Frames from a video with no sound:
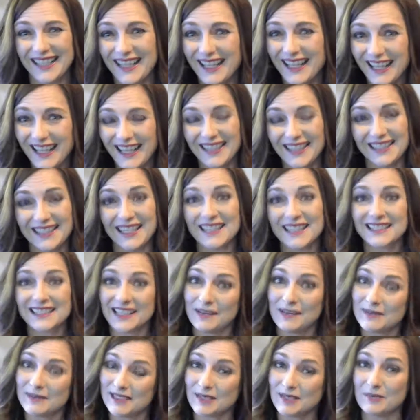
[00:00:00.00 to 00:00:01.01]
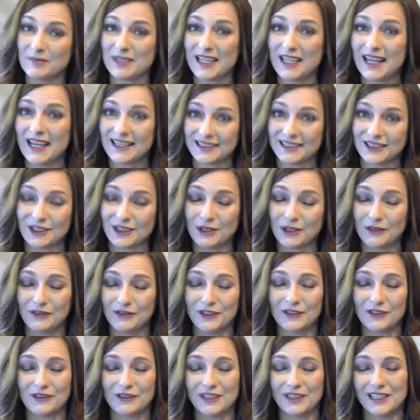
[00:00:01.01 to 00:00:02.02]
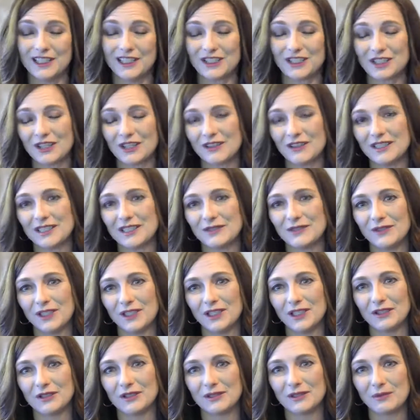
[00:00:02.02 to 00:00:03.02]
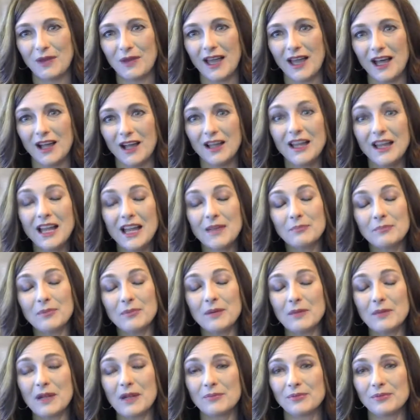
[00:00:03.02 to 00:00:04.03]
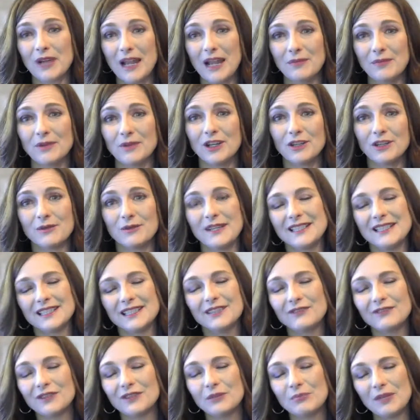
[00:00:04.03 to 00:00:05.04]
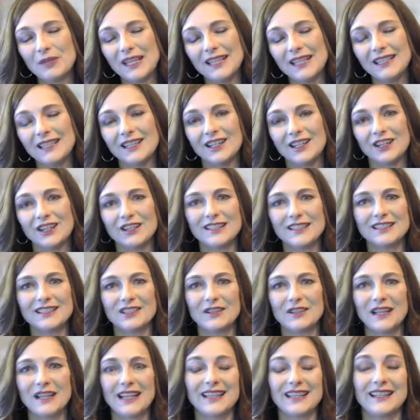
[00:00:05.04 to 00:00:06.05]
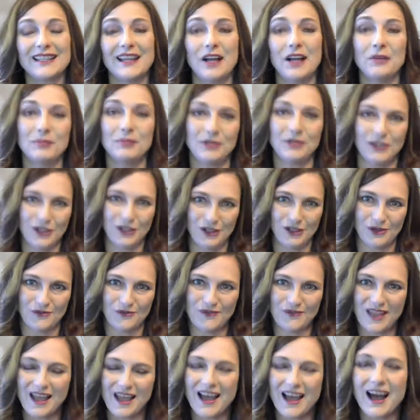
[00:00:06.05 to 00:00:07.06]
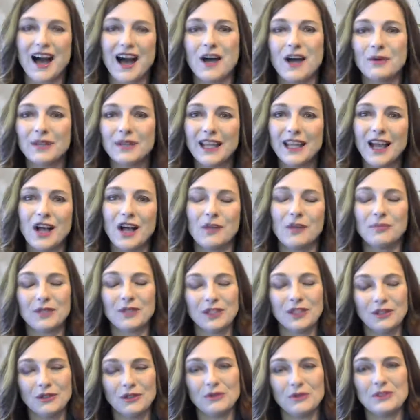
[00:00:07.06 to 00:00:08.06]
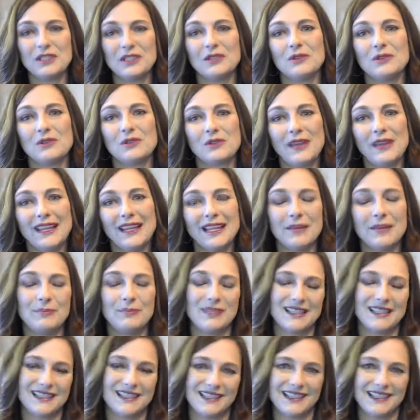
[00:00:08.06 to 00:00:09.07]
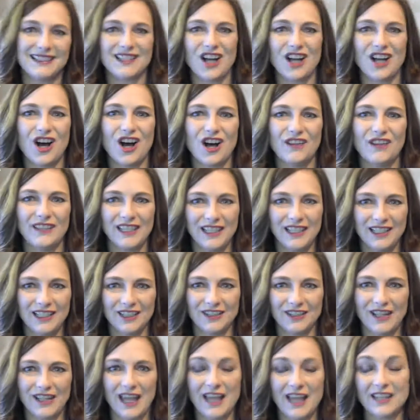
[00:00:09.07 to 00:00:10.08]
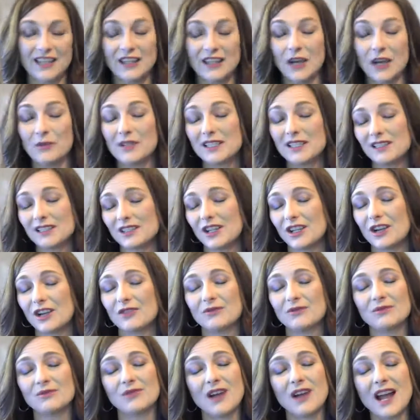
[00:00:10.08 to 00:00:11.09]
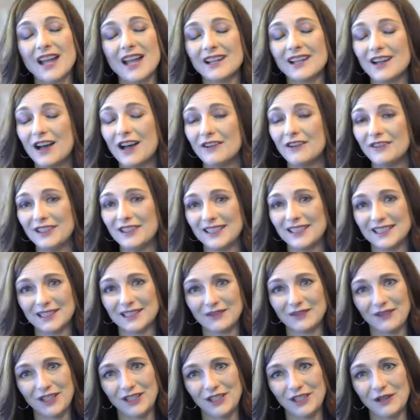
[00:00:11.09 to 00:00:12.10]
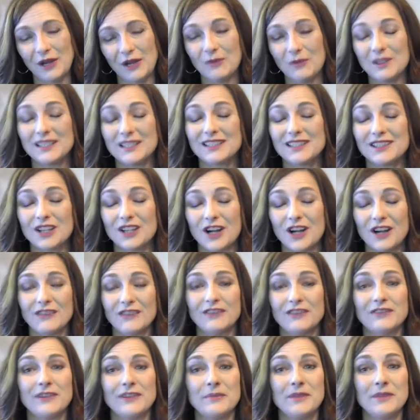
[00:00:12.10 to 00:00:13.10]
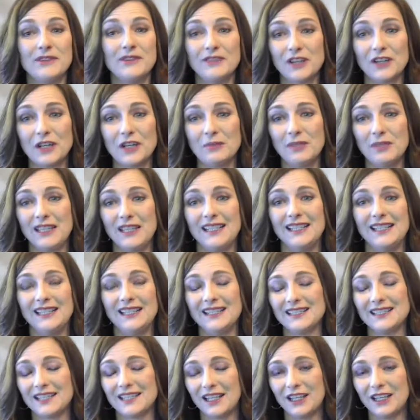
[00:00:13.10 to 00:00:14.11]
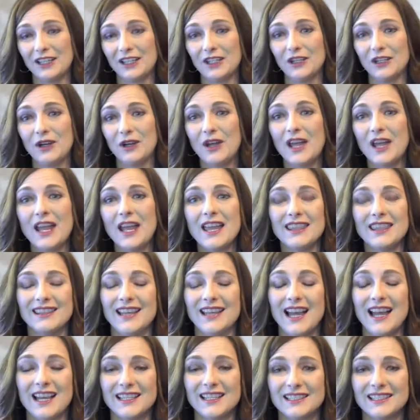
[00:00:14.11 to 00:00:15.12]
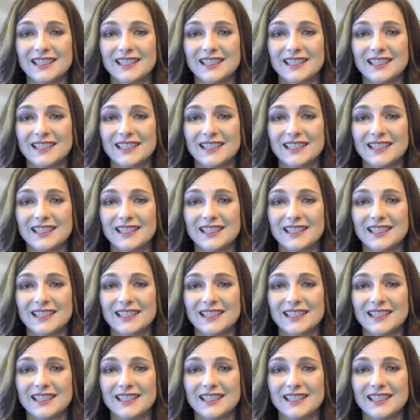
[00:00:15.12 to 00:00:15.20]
And the next time somebody asks you, feel free to share this video as well. But my primary reason for being here is so that I can help you. I want to help you to create a business on the internet. Now, I want to start right off in this video. I want to start from the very beginning and tell you that